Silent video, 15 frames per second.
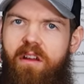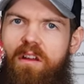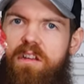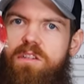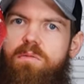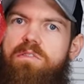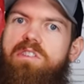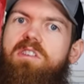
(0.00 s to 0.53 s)
Are
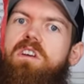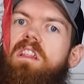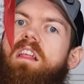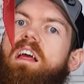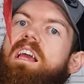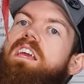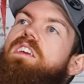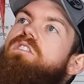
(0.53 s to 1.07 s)
you supposed to
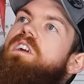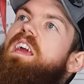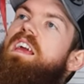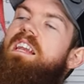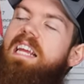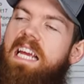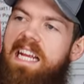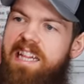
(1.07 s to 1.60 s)
like? You
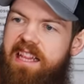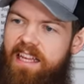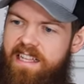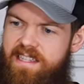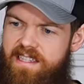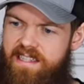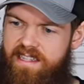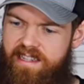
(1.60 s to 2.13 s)
can't eat
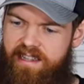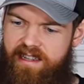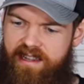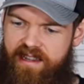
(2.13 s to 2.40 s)
this.